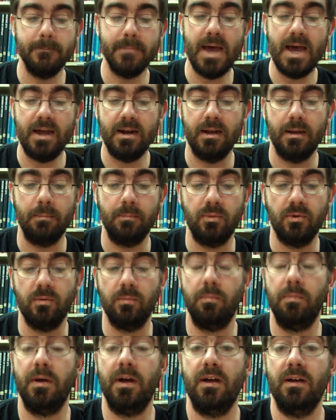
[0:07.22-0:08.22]
Madapple
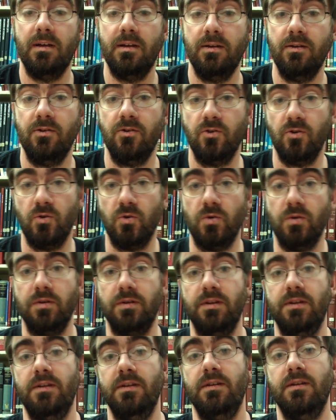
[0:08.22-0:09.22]
by
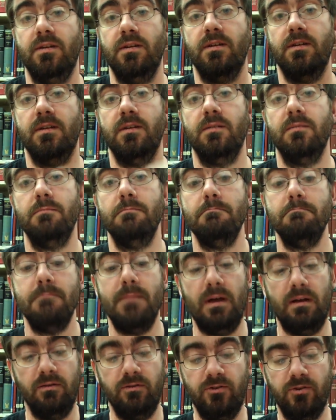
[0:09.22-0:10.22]
Christina
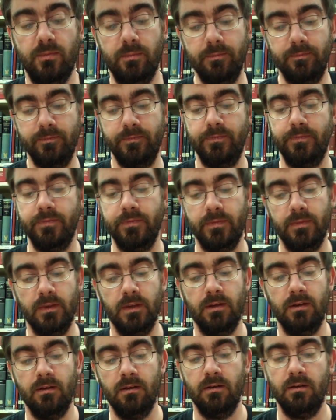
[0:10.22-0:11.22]
Meldrum.
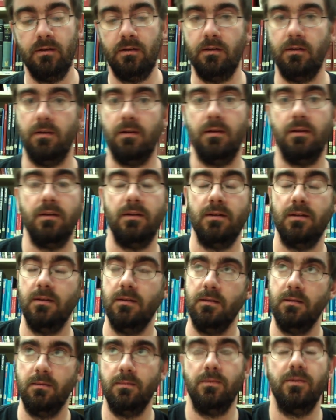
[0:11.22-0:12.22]
And
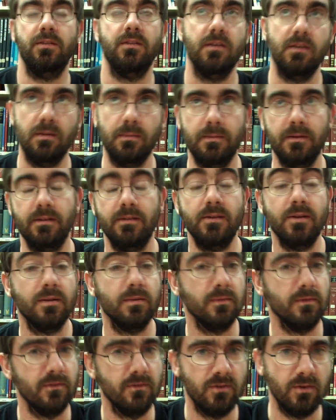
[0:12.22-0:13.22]
think about
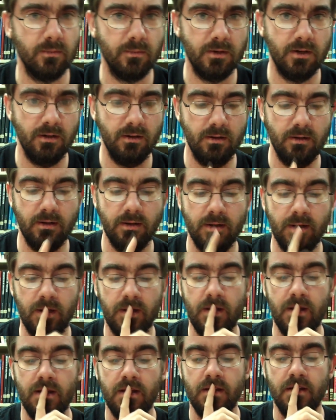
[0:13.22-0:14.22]
this one for a minute.
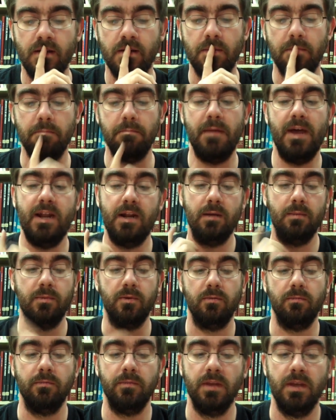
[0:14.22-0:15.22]
Okay,
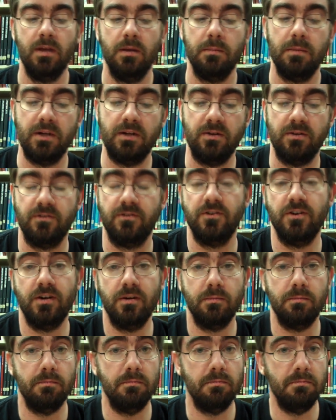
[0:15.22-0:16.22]
Madapple by
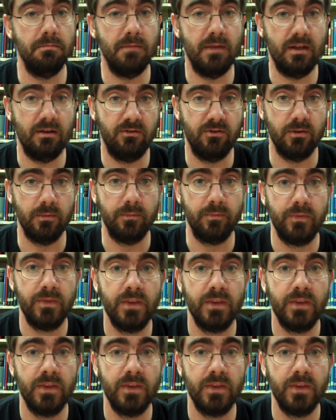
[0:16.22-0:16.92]
Christina Meldrum.